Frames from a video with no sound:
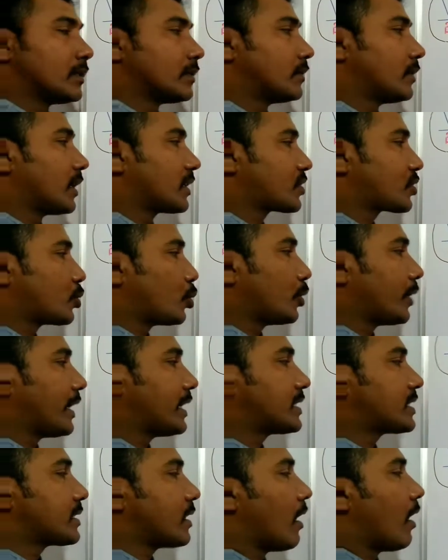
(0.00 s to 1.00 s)
The
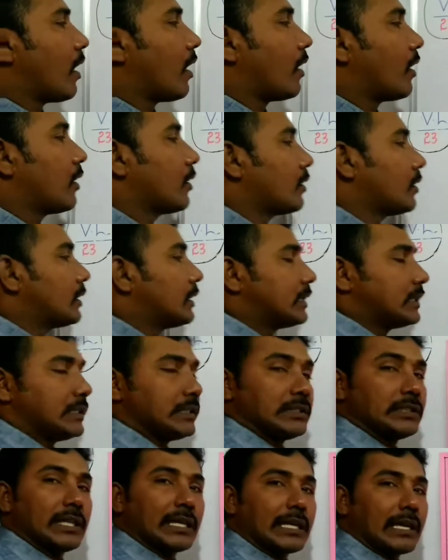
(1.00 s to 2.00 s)
students are
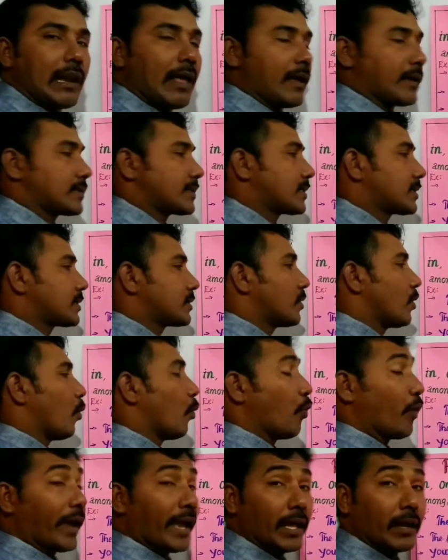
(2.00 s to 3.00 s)
in the class.
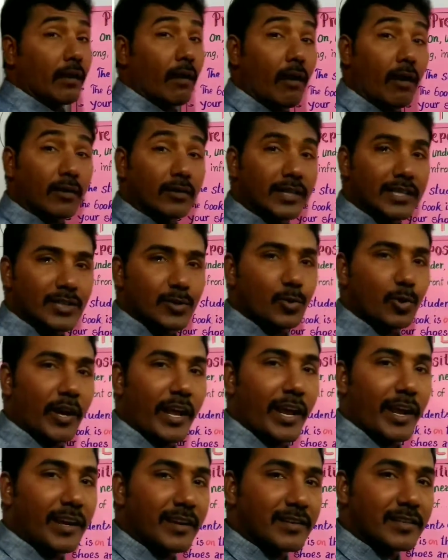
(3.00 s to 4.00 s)
Where are the
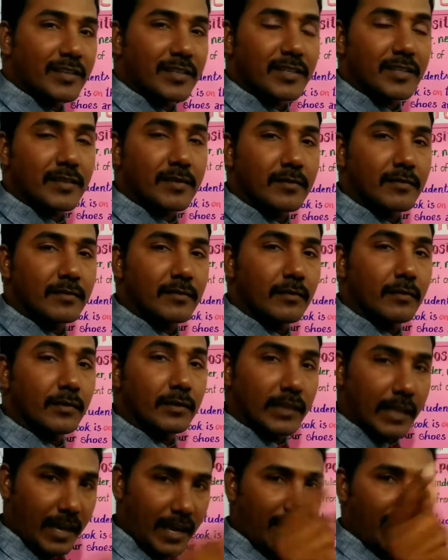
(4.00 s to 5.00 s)
students?
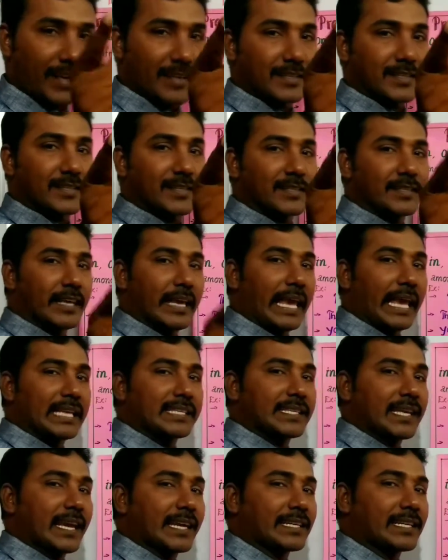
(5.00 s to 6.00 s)
Yes,
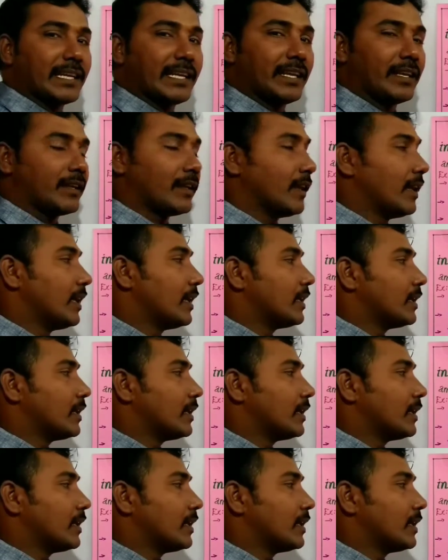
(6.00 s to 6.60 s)
exactly.